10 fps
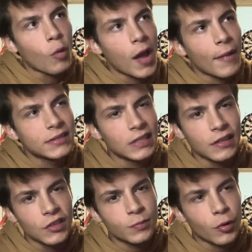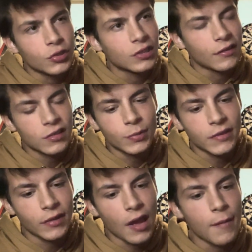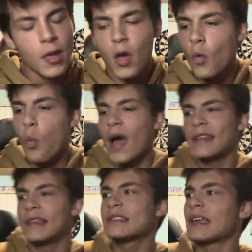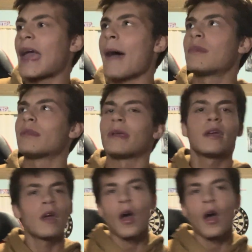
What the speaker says: Why am I seeing this person at this specific time? Why did this thing happen to me?